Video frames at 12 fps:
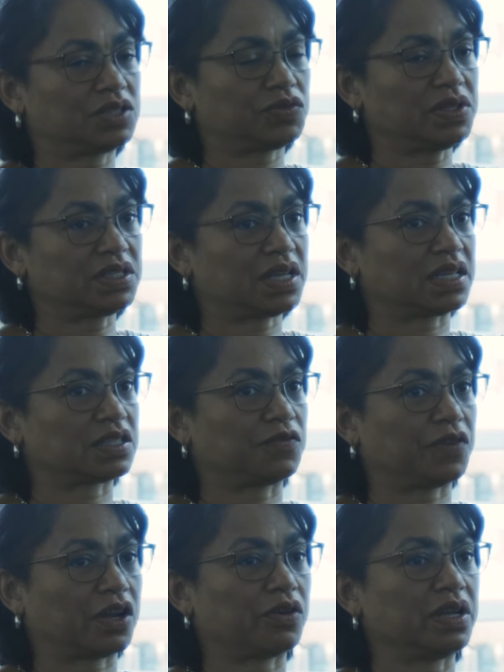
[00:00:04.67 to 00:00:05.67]
Trietsch has a
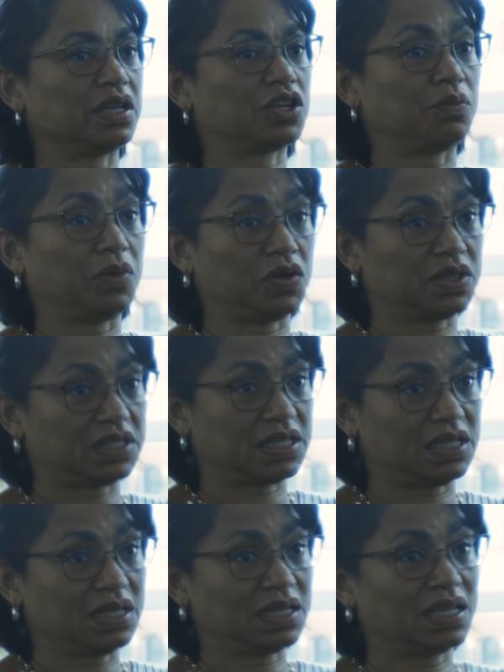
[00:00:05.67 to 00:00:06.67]
very
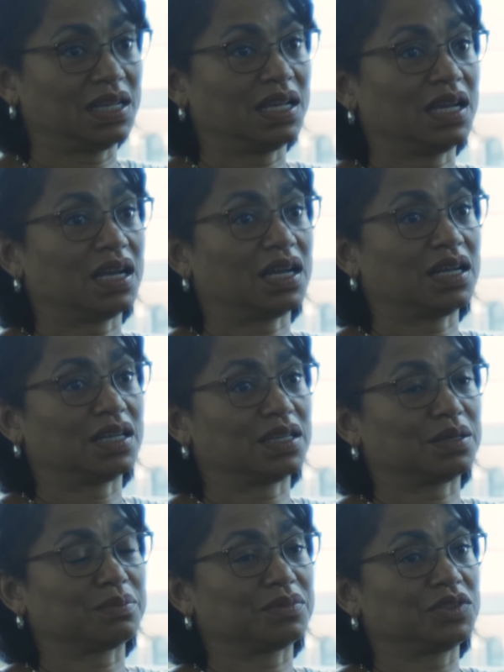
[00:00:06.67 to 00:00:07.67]
community,
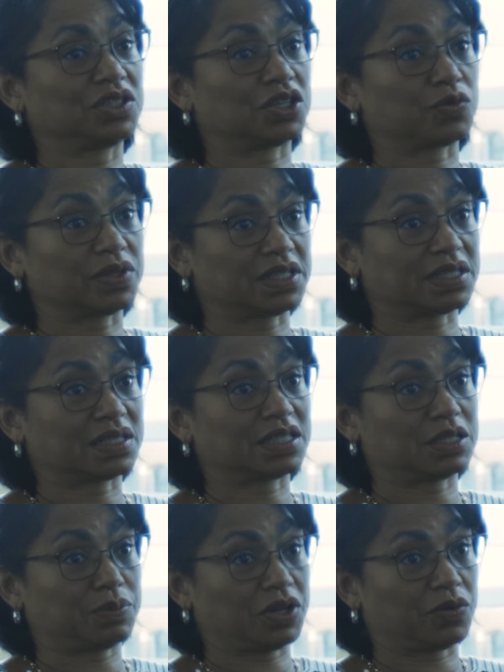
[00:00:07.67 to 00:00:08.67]
um, generous
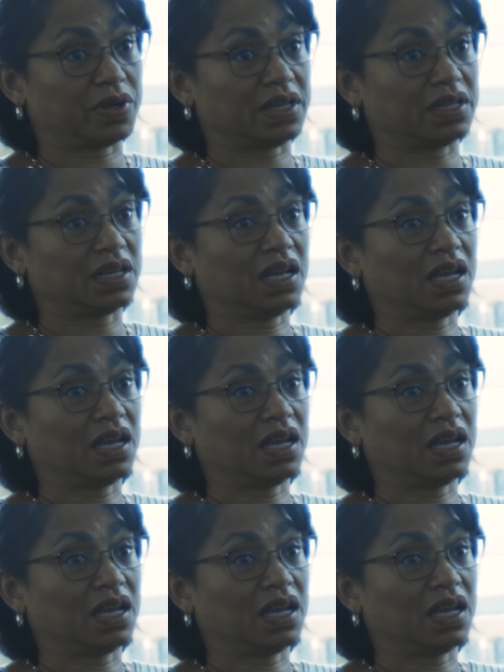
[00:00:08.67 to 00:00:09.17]
spirit.